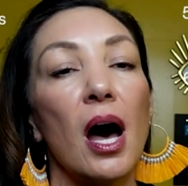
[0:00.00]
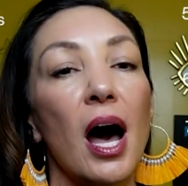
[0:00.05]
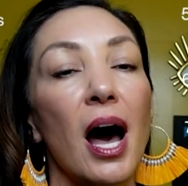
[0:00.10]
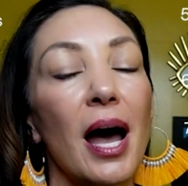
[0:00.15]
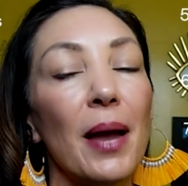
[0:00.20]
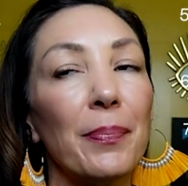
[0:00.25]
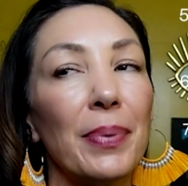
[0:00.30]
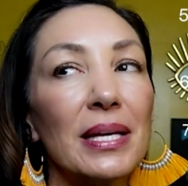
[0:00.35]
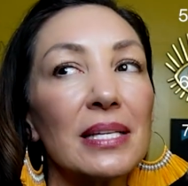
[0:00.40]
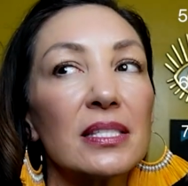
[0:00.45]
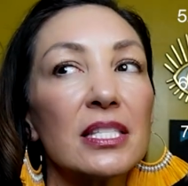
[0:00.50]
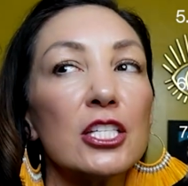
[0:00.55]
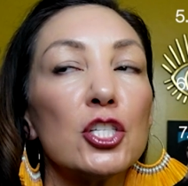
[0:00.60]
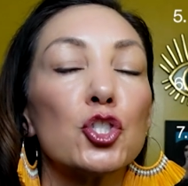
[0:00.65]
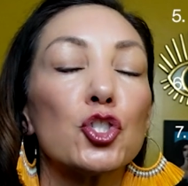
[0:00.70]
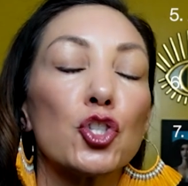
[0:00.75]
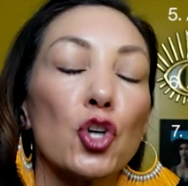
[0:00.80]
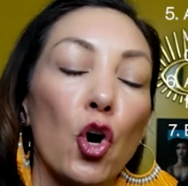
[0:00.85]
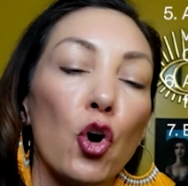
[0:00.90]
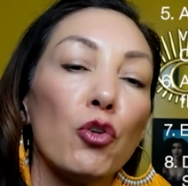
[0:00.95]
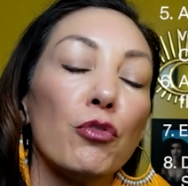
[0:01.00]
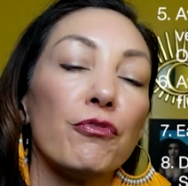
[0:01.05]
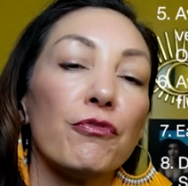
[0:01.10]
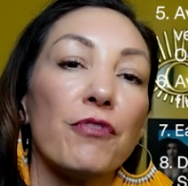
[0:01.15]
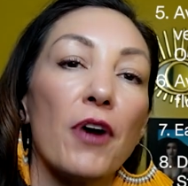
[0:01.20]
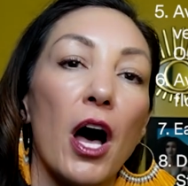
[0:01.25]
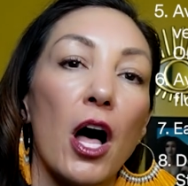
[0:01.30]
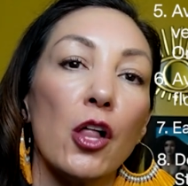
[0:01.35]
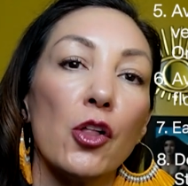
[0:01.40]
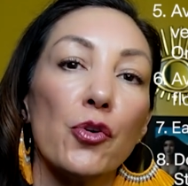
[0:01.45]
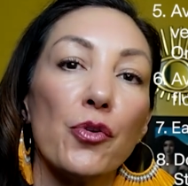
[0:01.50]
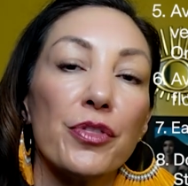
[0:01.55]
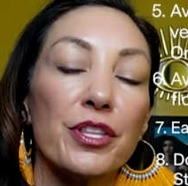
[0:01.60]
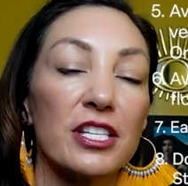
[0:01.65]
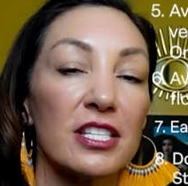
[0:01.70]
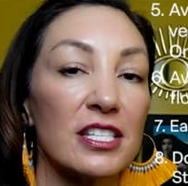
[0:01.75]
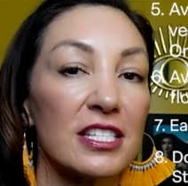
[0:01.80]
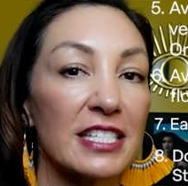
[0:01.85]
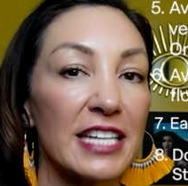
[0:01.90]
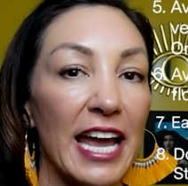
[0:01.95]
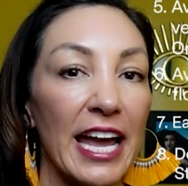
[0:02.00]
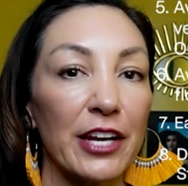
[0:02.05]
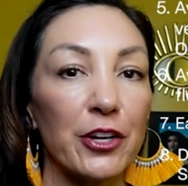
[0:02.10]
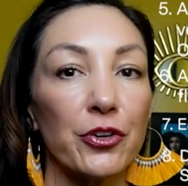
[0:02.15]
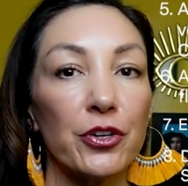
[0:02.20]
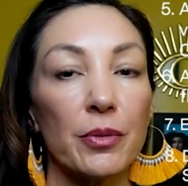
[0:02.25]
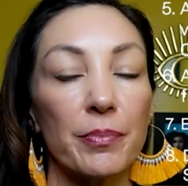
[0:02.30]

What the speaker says: I basically don't follow the standard